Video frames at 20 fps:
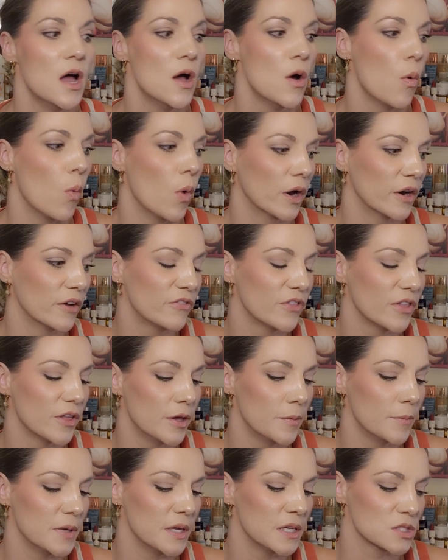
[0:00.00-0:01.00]
One of
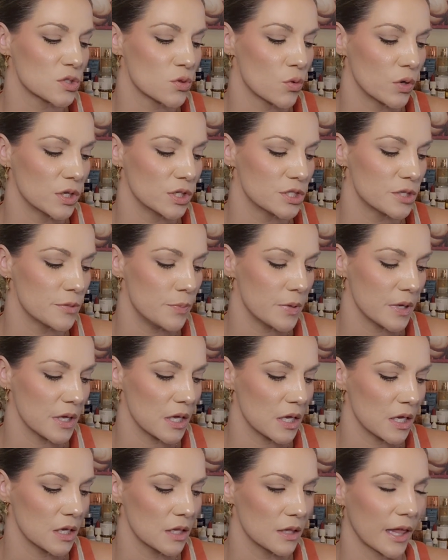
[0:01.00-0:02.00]
them is going to
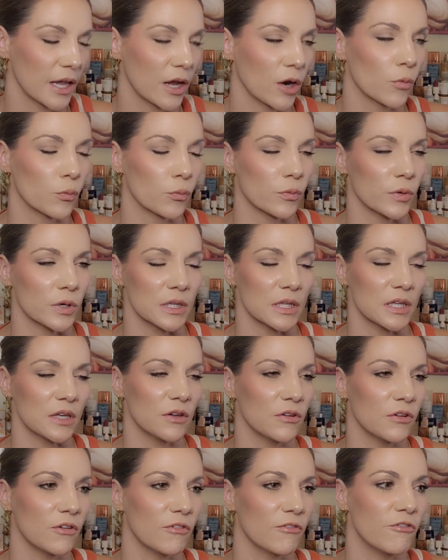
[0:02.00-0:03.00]
be like a
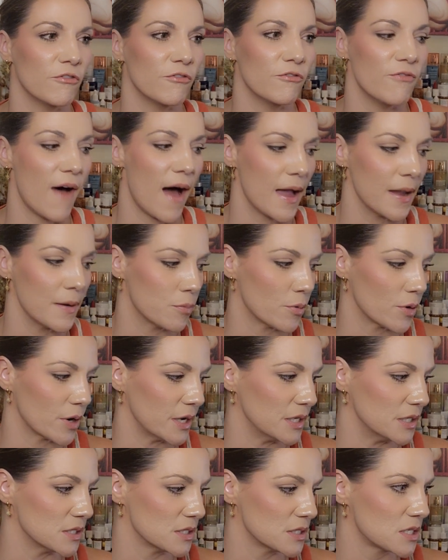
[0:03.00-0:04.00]
really
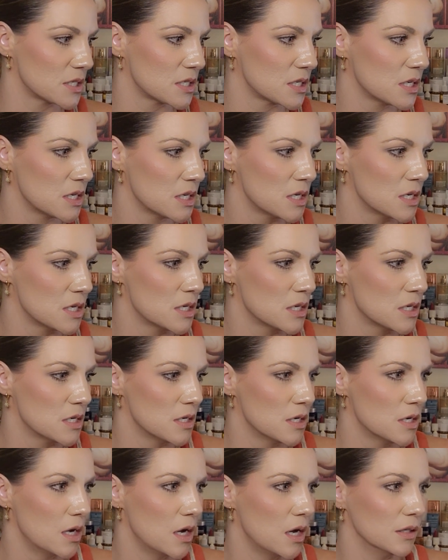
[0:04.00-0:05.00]
vibrant
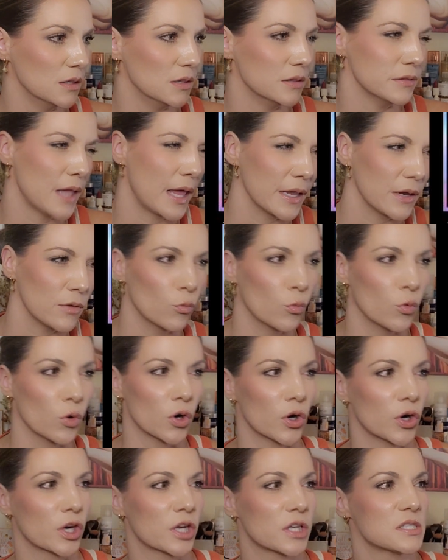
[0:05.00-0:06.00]

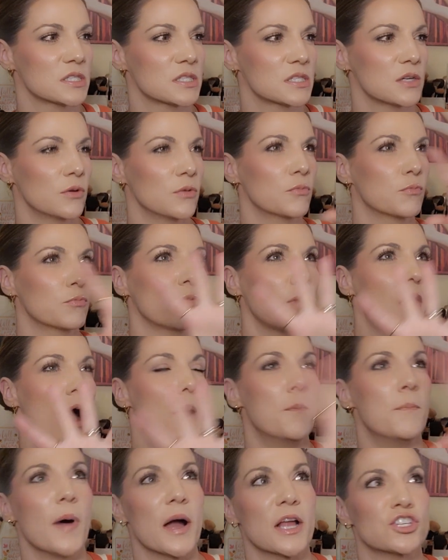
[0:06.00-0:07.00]
Lightworks, a
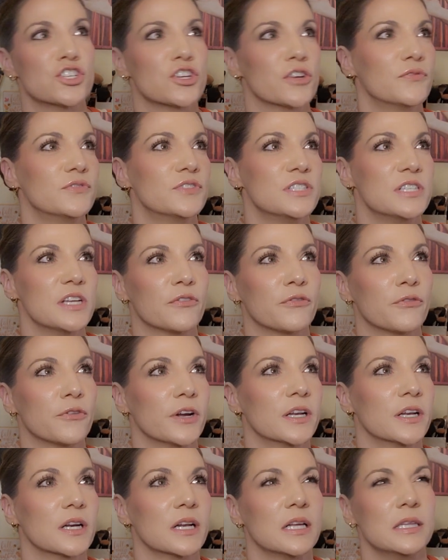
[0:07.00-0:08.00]
bunch of
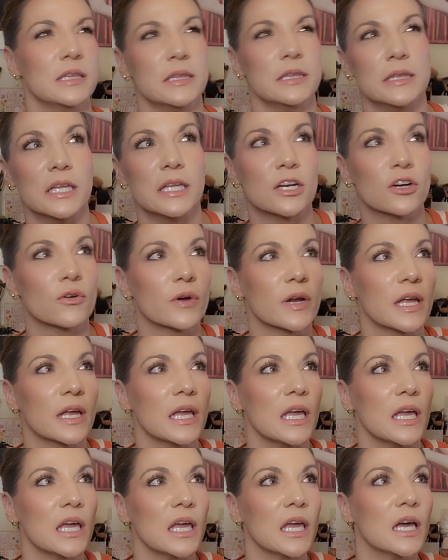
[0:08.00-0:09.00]
different
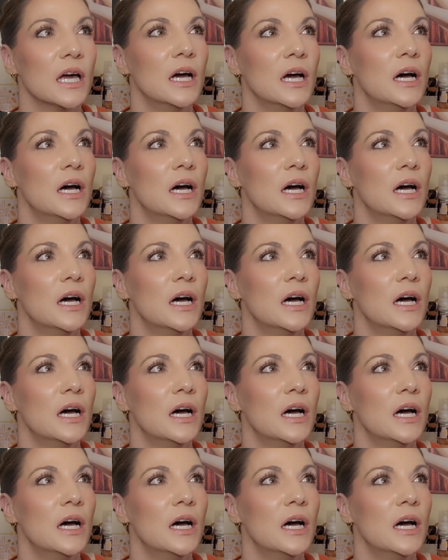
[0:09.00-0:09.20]
glittery,